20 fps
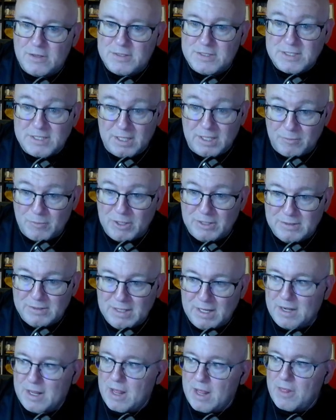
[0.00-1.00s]
Celebrate
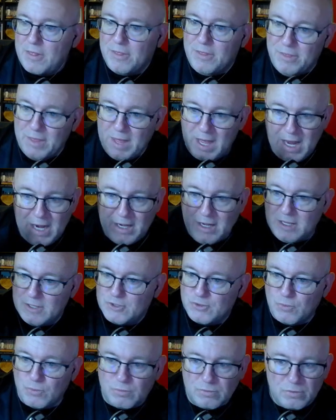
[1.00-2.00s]
that. That
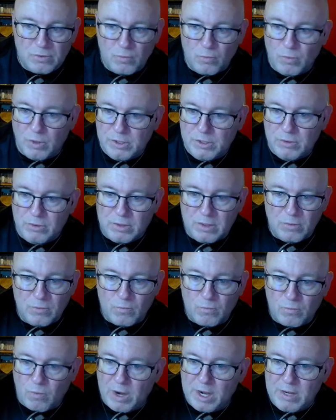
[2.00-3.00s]
is what you
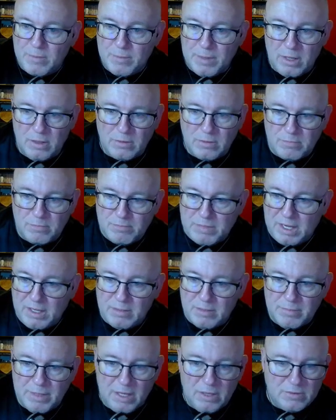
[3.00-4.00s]
can write about,
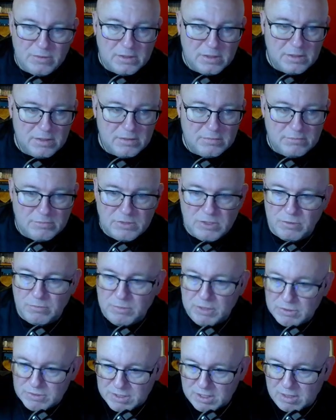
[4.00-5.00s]
paint about, do
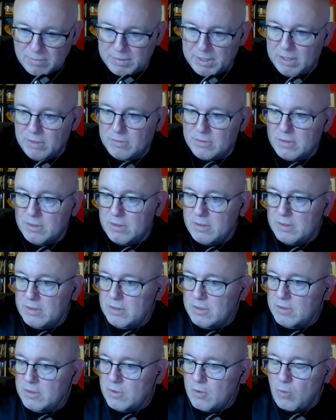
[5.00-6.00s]
music about,
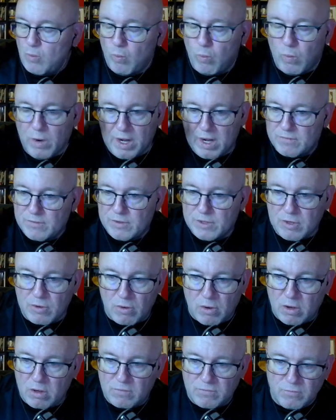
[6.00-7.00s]
whatever your
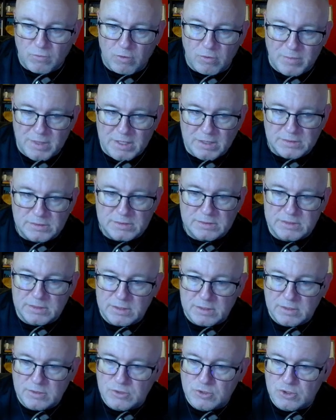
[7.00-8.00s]
art form is.
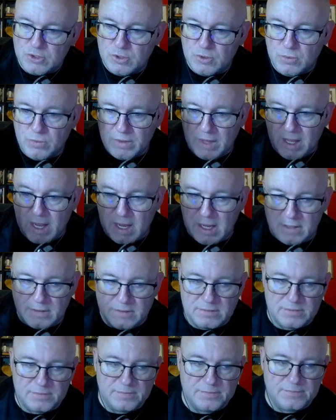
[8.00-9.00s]
Do
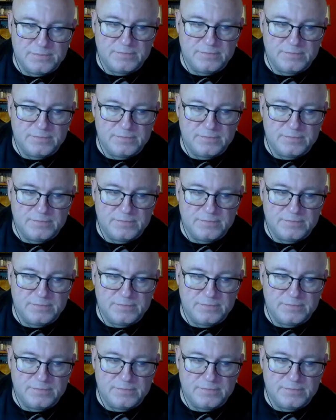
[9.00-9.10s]
that.